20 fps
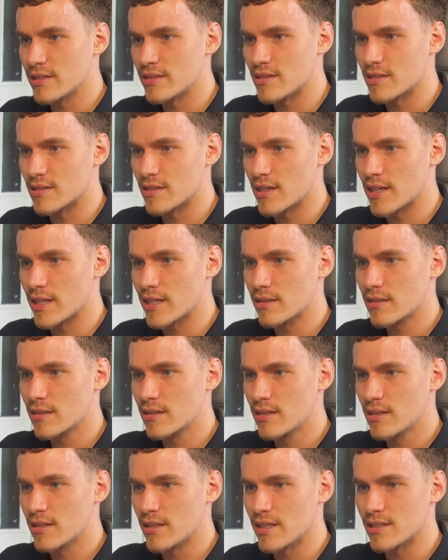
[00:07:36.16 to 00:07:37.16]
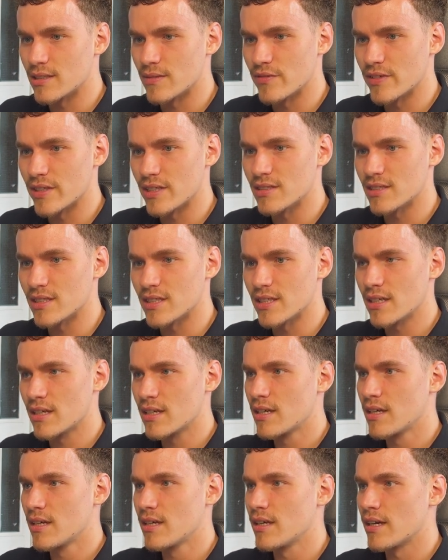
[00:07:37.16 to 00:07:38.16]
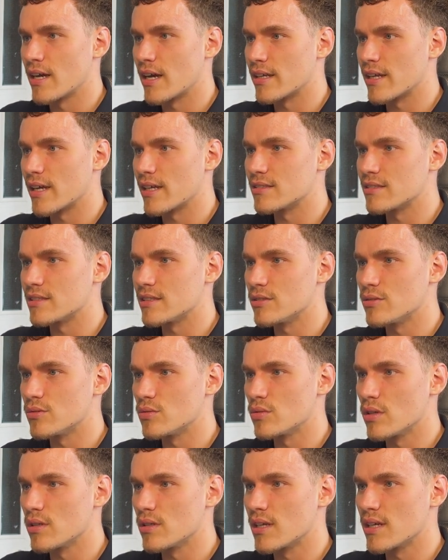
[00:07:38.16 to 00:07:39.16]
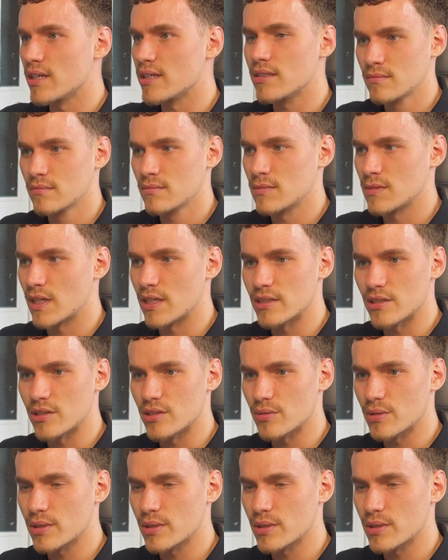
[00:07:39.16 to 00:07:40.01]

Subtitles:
design, this infinity, and anti all on light. I didn't do